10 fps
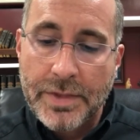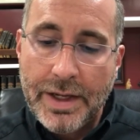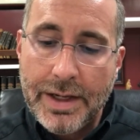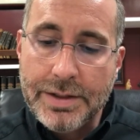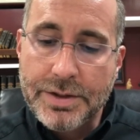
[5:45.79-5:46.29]

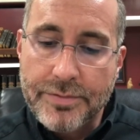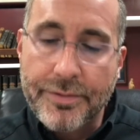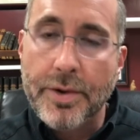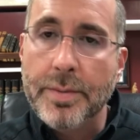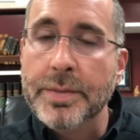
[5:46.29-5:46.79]
and
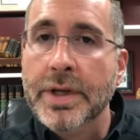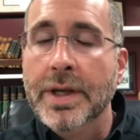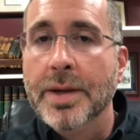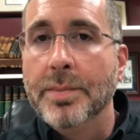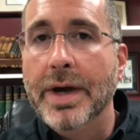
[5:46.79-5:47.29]
confirmed
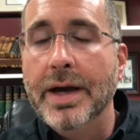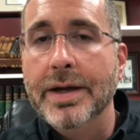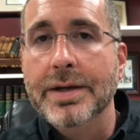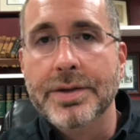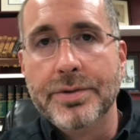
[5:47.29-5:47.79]

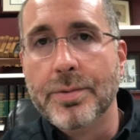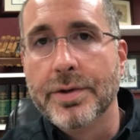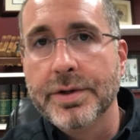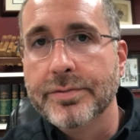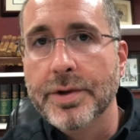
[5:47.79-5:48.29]
by the
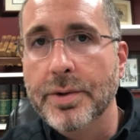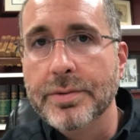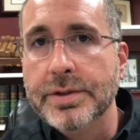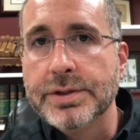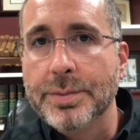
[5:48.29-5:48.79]
work of the
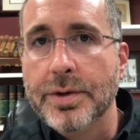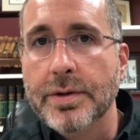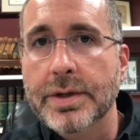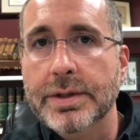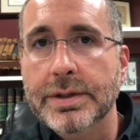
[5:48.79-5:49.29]
Holy
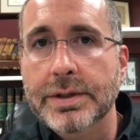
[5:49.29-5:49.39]
Spirit,